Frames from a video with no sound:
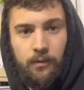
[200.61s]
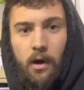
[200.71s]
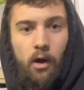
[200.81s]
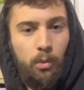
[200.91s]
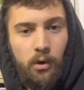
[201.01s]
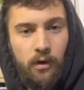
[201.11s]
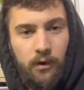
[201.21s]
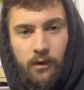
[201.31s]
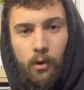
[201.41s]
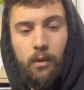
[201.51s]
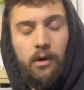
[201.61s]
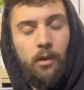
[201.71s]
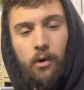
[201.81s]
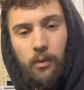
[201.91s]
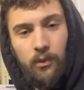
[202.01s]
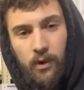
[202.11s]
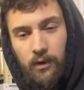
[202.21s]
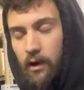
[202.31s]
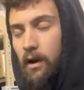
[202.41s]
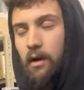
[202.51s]
caliper that the OEM comes
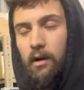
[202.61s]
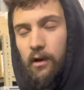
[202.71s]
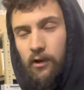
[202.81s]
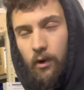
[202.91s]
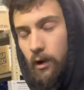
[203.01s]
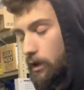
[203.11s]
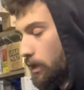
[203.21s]
with. It's annoying.